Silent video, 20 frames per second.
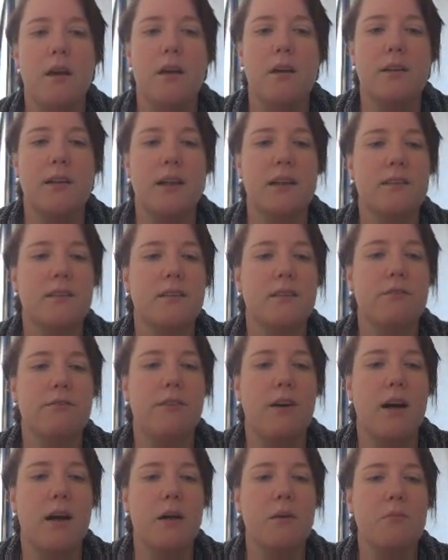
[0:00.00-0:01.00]
That's the
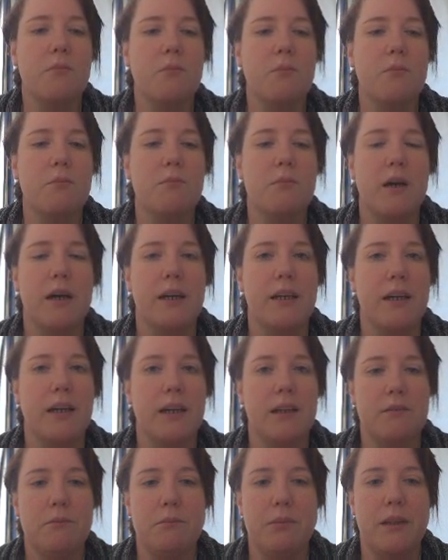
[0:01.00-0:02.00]
farm.
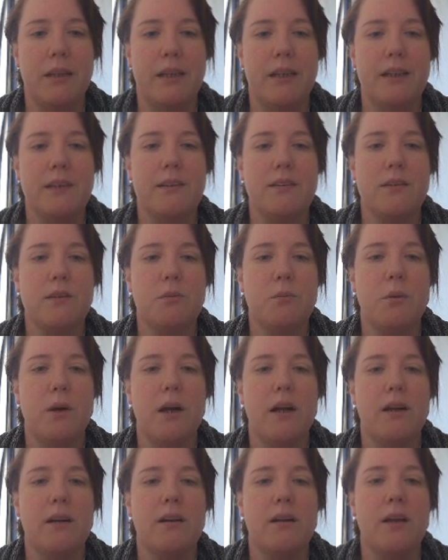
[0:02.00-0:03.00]
Again, place
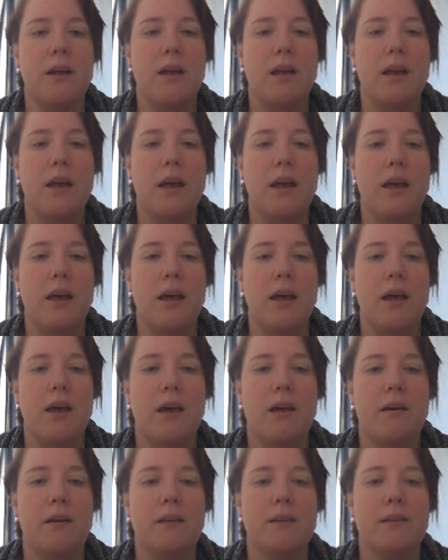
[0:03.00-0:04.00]
where
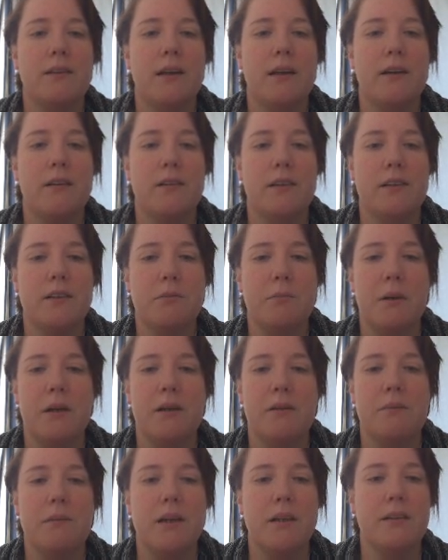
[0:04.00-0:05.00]
they're
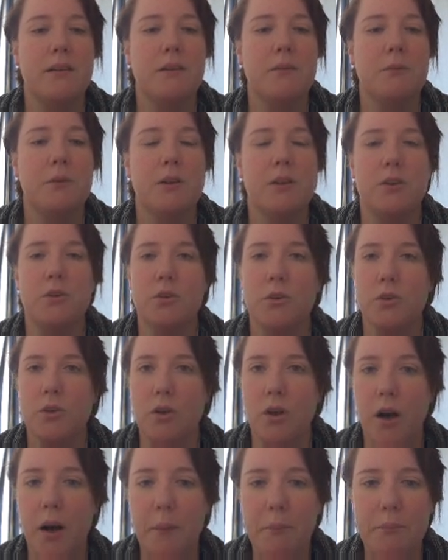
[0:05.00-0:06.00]
experimenting with new
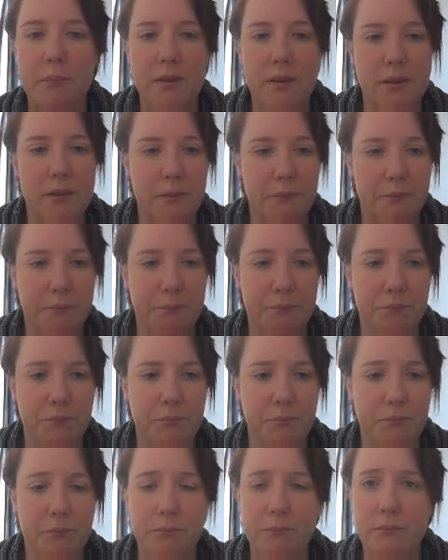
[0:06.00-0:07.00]
crops.
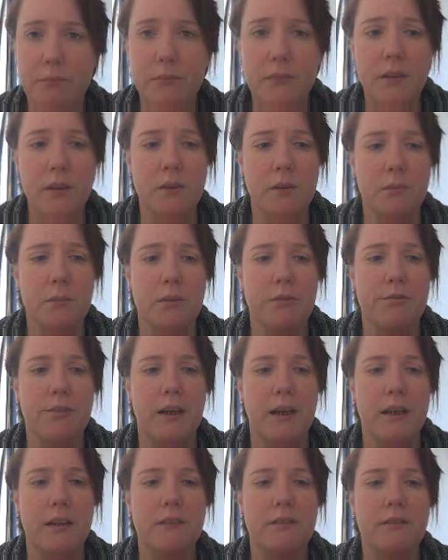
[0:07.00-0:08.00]
Number
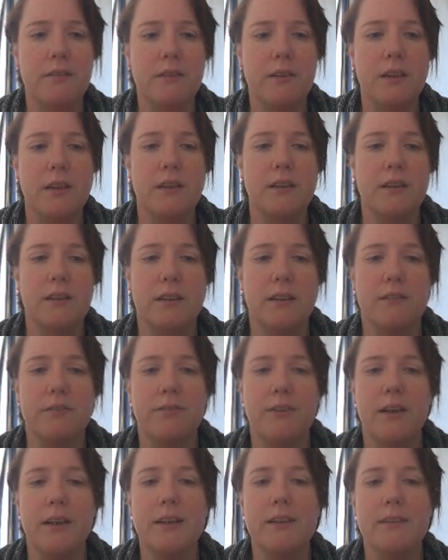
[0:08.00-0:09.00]
5. The
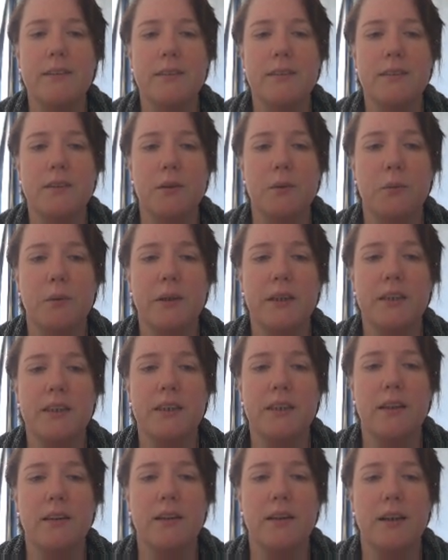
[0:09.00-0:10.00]
advice which
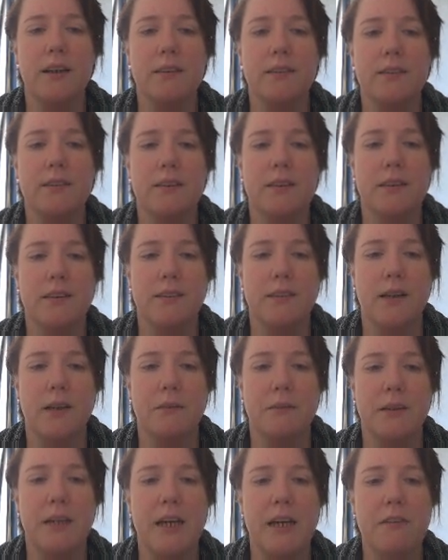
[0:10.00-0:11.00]
that
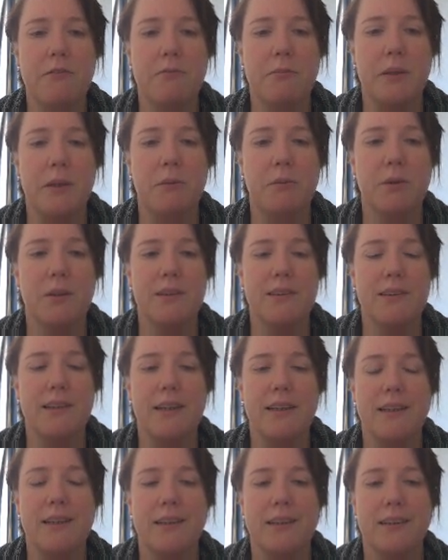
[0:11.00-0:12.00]
Sam gave me was
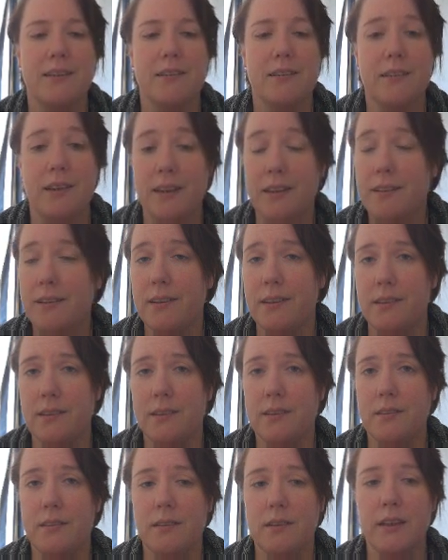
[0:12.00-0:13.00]

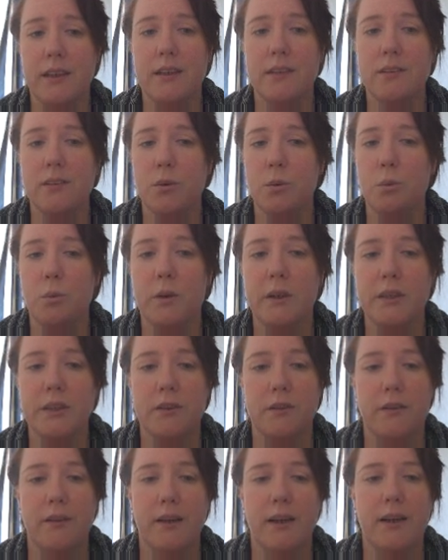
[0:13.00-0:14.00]
senseless. Okay, so which
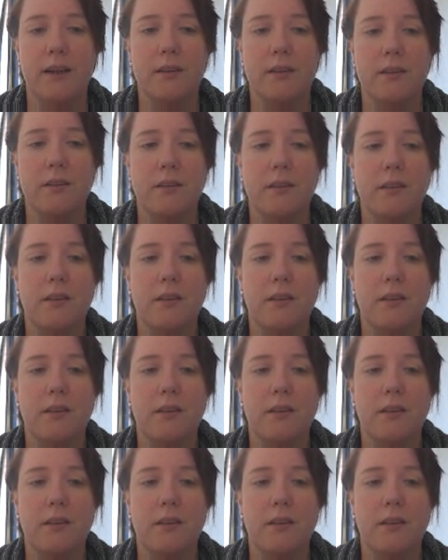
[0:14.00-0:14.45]
or that.